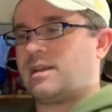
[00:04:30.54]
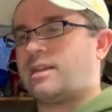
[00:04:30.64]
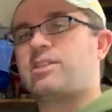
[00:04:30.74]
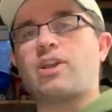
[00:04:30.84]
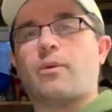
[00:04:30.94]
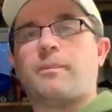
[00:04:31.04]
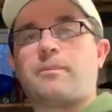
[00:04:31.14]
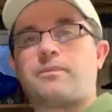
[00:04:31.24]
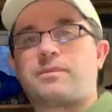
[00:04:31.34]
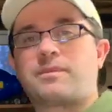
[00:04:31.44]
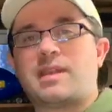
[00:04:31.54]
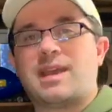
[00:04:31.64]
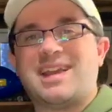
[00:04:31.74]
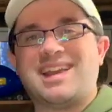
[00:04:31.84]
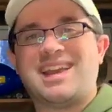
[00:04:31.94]
so
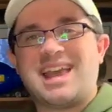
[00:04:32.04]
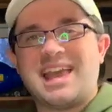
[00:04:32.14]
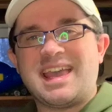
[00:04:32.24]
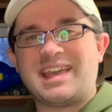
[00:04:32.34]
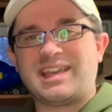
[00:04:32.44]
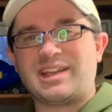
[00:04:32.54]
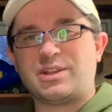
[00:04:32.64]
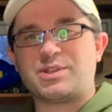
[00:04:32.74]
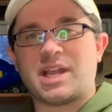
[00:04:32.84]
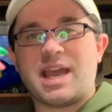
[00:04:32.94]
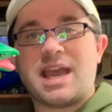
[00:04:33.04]
in conclusion,